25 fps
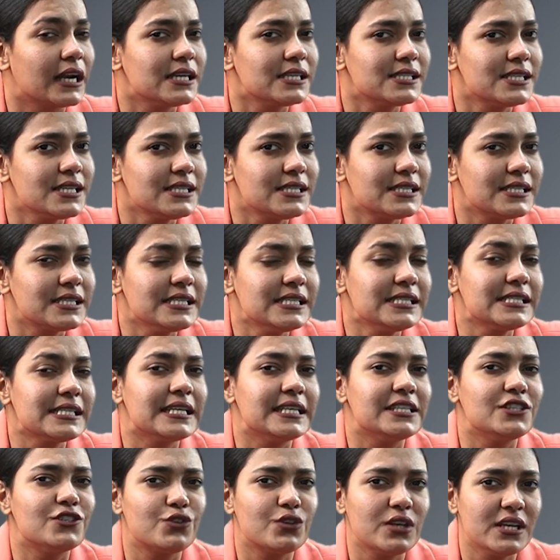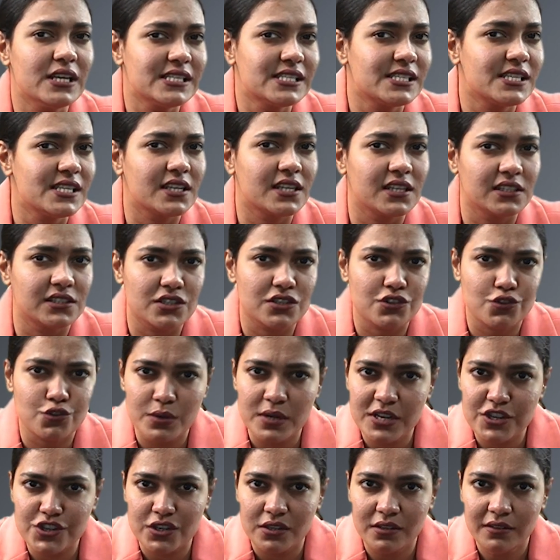assistance in GST
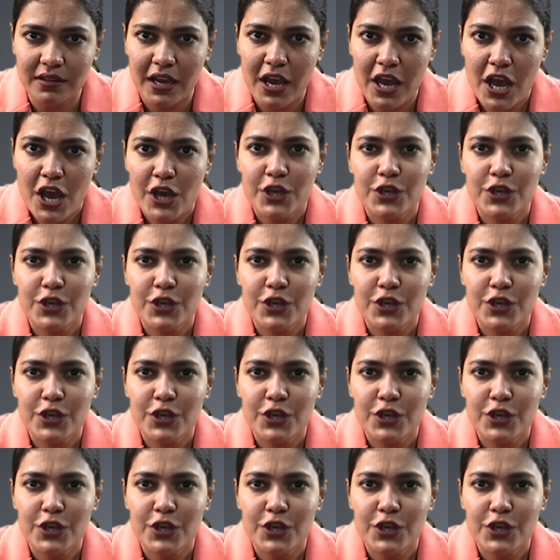registration,